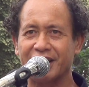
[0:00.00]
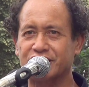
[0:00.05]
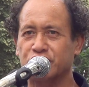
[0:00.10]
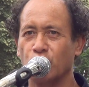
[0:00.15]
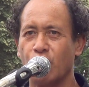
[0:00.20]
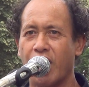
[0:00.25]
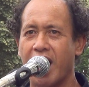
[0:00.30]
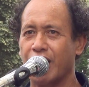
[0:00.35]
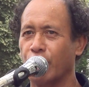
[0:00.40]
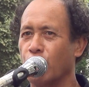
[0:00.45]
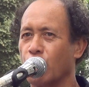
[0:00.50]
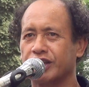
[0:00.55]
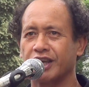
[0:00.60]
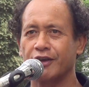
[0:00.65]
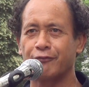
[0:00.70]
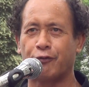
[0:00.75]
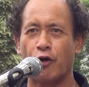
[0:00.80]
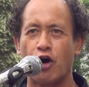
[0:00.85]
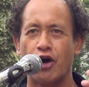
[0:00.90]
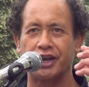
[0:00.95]
that you are
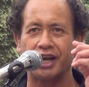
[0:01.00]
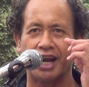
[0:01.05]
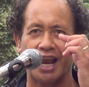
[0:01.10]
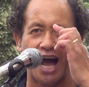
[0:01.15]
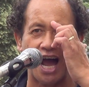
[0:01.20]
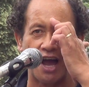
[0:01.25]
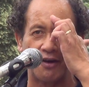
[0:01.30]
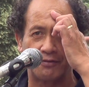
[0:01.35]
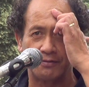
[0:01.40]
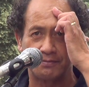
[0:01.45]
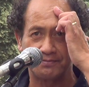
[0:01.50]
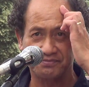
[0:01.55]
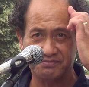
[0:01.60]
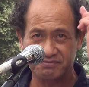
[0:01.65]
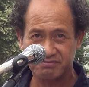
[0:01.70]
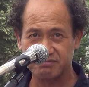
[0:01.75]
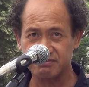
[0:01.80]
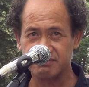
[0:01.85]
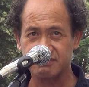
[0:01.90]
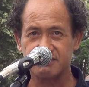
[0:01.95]
looking for in life,
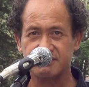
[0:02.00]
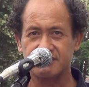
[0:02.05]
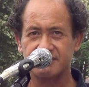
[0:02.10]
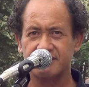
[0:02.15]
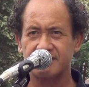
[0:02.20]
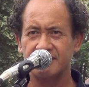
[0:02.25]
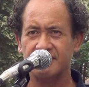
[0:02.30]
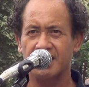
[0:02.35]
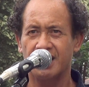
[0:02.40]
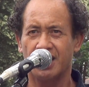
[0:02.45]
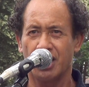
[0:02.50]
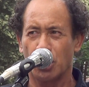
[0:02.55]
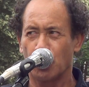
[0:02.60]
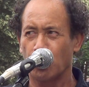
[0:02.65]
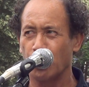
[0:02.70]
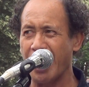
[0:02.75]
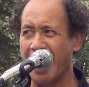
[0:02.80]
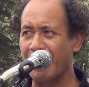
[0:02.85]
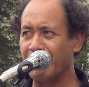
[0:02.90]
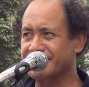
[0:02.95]

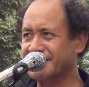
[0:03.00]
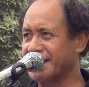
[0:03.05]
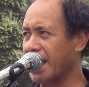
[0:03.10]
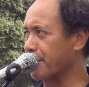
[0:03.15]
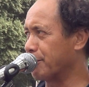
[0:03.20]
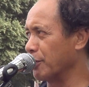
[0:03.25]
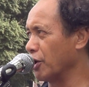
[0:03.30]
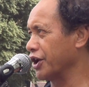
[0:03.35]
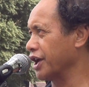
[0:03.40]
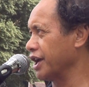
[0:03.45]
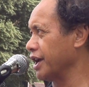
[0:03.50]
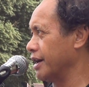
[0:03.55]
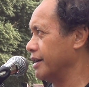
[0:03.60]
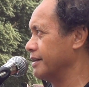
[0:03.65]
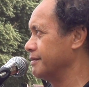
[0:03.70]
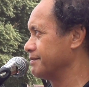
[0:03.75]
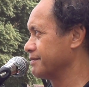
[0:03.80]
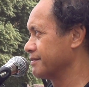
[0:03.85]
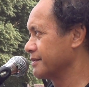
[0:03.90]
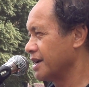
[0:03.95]
we have a table here.
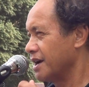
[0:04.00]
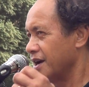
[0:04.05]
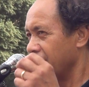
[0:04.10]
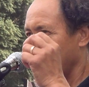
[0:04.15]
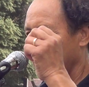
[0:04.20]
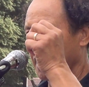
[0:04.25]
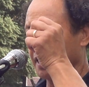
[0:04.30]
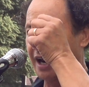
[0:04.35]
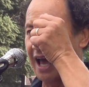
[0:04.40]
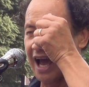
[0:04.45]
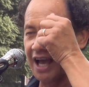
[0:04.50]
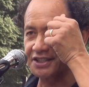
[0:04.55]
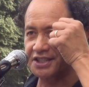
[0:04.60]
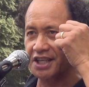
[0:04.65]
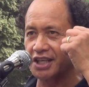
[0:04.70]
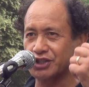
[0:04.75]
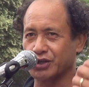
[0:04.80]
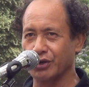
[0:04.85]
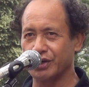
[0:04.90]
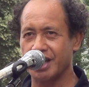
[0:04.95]
A
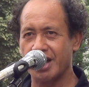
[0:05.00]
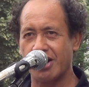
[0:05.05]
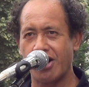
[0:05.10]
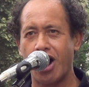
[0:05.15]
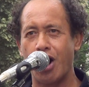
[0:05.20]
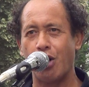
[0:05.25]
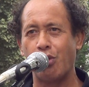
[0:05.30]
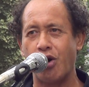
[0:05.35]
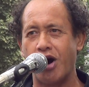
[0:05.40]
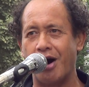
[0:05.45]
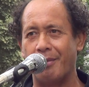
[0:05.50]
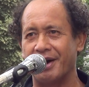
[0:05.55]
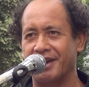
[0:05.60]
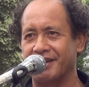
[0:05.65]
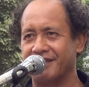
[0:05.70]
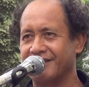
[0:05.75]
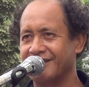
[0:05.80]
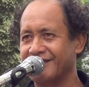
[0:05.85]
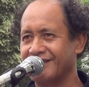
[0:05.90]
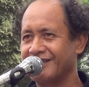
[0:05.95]
92-year-old
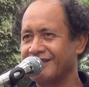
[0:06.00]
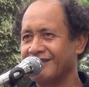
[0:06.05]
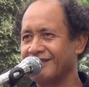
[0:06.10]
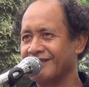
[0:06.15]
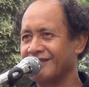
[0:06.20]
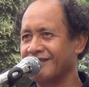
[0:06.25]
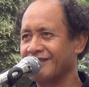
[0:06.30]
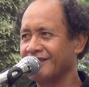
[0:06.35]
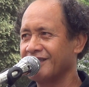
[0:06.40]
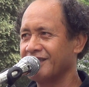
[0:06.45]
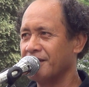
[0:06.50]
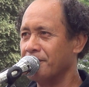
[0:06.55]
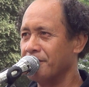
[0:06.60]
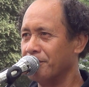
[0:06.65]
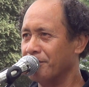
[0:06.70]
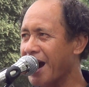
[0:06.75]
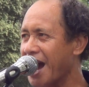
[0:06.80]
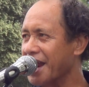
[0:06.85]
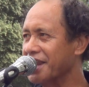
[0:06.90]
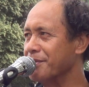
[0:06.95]
woman,
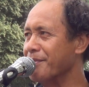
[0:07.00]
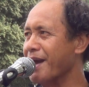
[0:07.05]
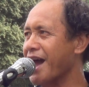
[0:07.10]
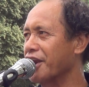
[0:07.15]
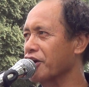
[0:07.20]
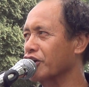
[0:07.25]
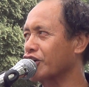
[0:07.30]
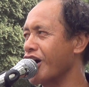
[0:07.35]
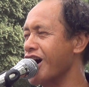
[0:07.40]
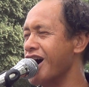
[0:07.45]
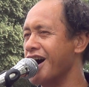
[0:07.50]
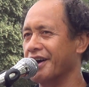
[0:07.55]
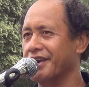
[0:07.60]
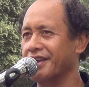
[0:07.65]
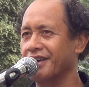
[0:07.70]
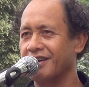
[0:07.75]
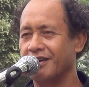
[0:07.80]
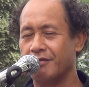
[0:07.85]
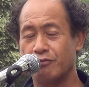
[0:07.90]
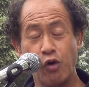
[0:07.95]
mighty man of God,
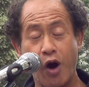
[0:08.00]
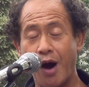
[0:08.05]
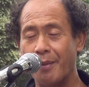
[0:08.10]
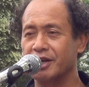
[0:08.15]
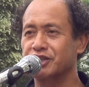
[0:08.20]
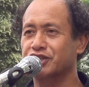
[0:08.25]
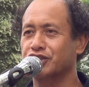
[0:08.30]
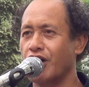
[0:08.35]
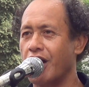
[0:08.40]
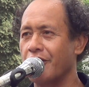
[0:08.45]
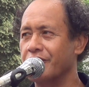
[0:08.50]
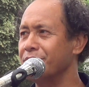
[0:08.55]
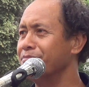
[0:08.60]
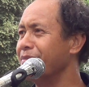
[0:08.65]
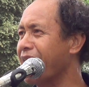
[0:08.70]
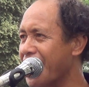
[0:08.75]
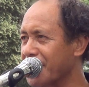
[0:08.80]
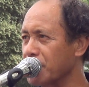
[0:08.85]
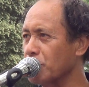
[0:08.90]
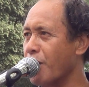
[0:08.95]
woman, sorry,
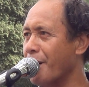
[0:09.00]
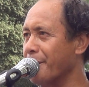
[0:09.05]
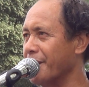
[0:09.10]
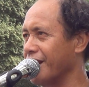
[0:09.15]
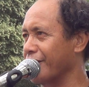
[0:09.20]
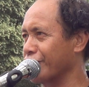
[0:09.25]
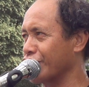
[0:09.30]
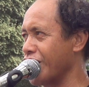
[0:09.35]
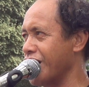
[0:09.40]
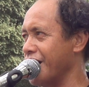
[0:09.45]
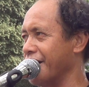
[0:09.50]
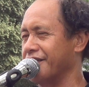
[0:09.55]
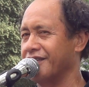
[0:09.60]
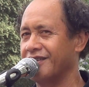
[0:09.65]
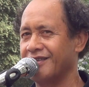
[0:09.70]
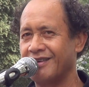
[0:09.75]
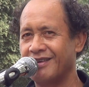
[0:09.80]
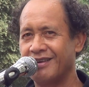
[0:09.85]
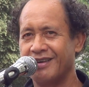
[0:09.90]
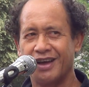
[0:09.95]
mighty woman of God
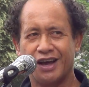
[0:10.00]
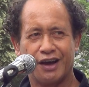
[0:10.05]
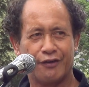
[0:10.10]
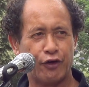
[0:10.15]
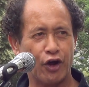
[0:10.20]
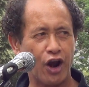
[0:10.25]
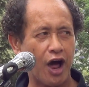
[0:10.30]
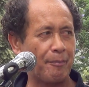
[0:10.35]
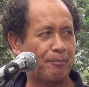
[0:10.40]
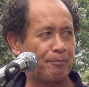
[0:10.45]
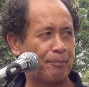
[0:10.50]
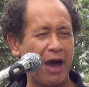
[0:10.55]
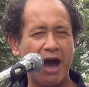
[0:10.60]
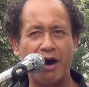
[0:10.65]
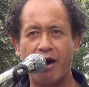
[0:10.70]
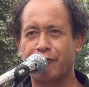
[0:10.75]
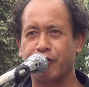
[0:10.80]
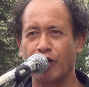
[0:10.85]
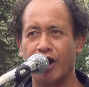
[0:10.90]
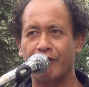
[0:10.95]
full of
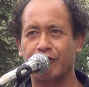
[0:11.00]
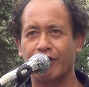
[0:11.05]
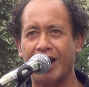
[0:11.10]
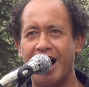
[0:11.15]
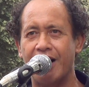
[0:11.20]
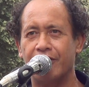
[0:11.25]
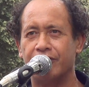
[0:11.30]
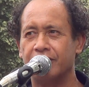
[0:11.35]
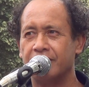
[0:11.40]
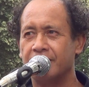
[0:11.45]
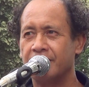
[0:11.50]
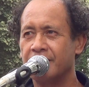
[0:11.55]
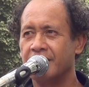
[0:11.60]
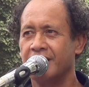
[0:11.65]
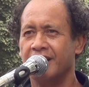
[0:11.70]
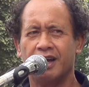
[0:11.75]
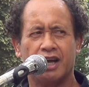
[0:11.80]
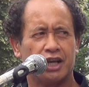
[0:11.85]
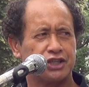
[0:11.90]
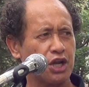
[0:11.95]
power, full of
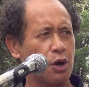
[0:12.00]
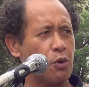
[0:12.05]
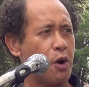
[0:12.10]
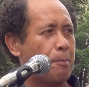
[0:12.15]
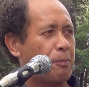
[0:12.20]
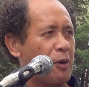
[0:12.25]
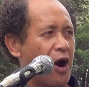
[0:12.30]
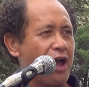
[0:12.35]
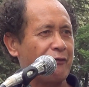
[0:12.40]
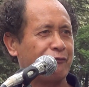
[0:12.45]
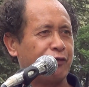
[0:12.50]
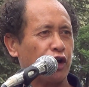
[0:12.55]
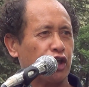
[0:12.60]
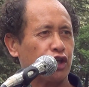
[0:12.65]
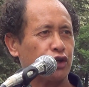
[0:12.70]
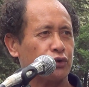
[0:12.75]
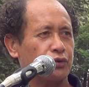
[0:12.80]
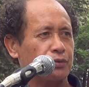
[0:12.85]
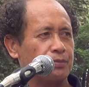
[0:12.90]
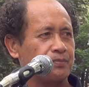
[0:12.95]
love. She will pray for
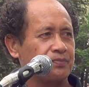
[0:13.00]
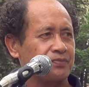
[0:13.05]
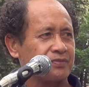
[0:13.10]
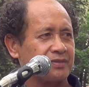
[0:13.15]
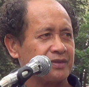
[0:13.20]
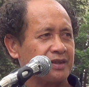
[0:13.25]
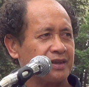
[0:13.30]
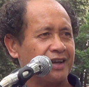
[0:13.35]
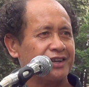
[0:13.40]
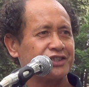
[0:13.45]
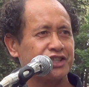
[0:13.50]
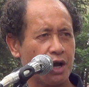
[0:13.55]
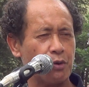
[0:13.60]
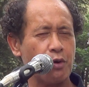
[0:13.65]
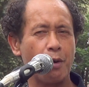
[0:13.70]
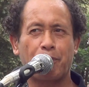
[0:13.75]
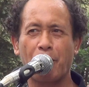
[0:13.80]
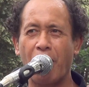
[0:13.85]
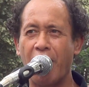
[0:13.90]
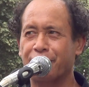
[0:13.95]
you. She
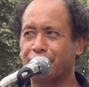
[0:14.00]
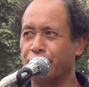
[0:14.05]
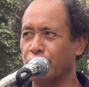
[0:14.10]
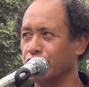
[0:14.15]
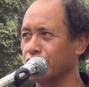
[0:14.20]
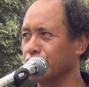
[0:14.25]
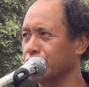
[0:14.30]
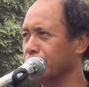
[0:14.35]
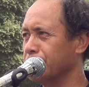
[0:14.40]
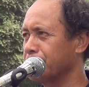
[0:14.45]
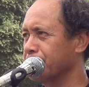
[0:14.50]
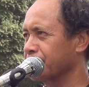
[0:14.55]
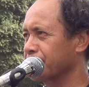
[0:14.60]
will pray for you.